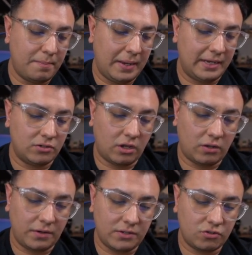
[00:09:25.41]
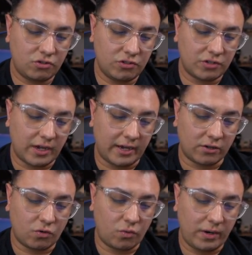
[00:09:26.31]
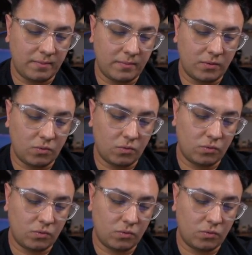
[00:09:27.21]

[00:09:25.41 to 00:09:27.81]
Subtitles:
Pain Tolerance, she's got Grim